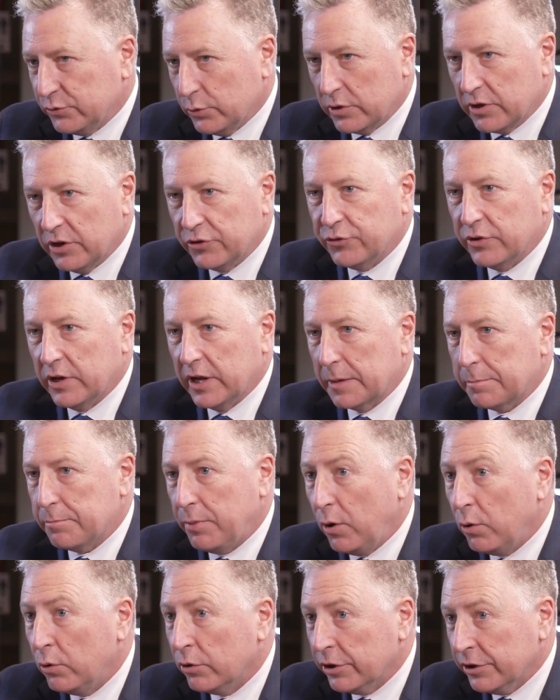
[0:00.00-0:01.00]
to a country like
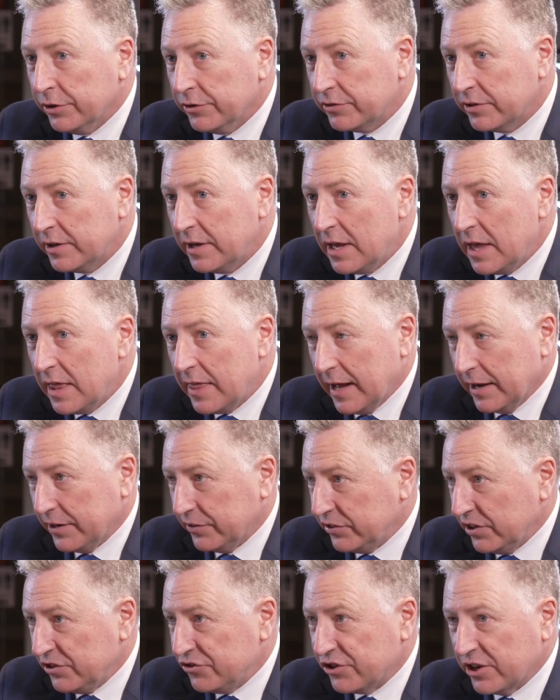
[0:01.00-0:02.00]
Poland that is
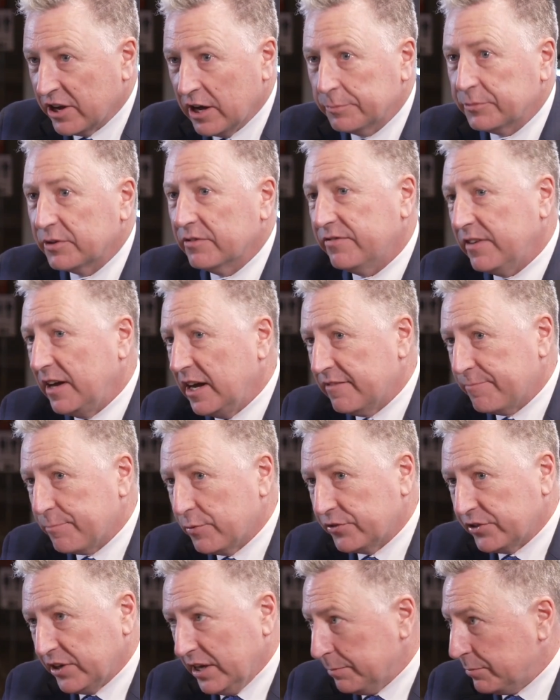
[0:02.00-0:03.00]
inching up to
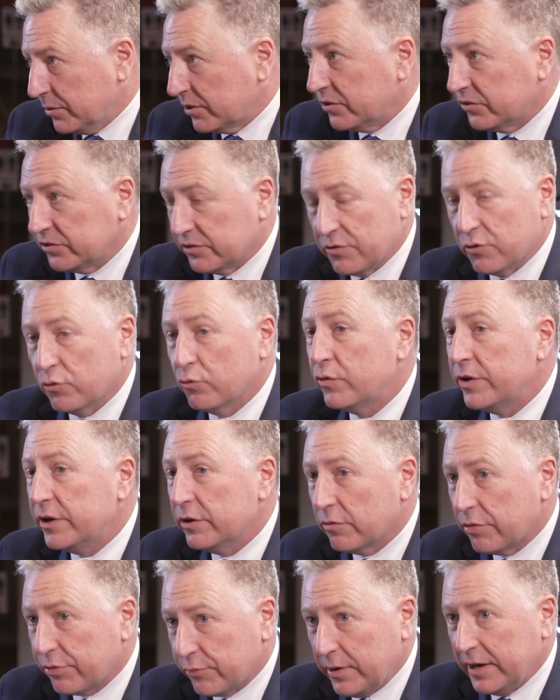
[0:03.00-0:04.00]
5% because of the
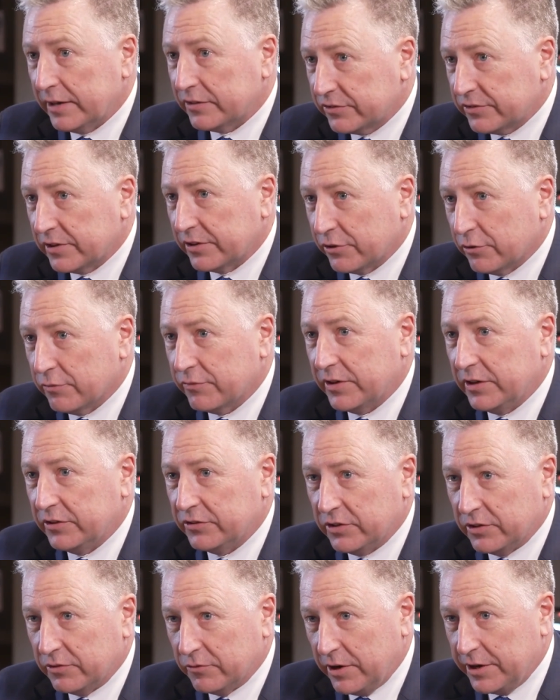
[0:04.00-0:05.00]
real threats that they're
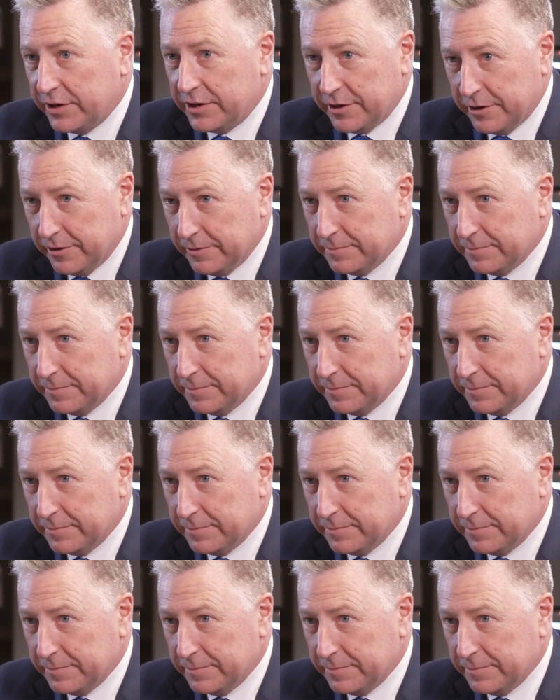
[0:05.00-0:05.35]
facing right here.